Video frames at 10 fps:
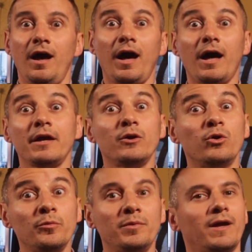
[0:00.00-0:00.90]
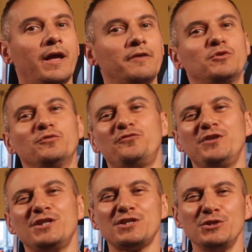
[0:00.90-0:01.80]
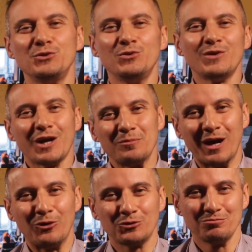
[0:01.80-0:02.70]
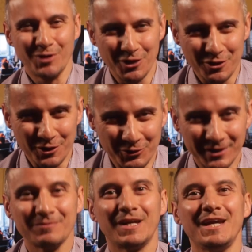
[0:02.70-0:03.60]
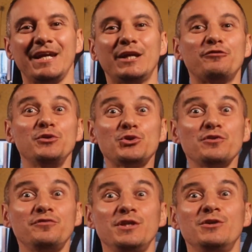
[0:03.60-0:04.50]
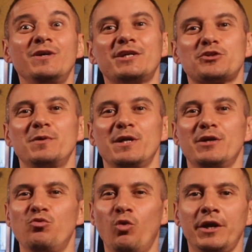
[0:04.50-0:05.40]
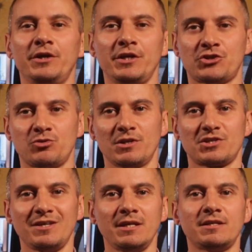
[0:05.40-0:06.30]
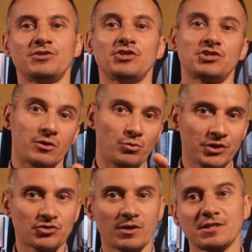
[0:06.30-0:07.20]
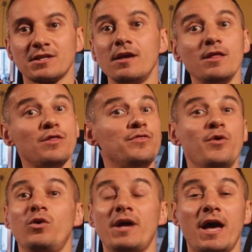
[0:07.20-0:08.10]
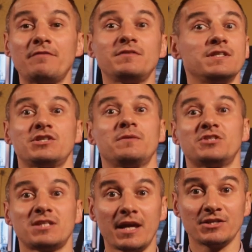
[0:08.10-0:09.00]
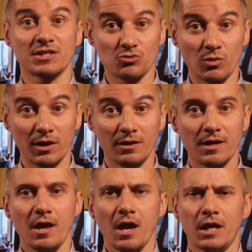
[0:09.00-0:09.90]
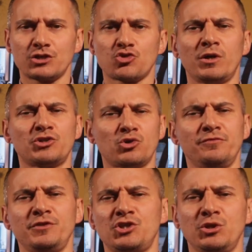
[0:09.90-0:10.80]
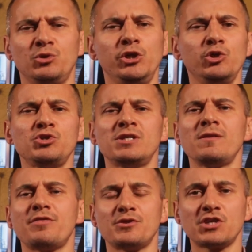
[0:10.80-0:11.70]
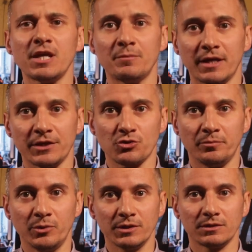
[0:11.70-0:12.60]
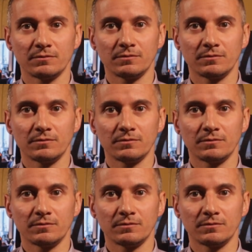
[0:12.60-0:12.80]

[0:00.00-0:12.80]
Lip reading: I hope I've convinced you about my theory. In a future video I'll explain why naturals, integers and rationals don't have the same size as well. I'll try to convince you using the same entry point.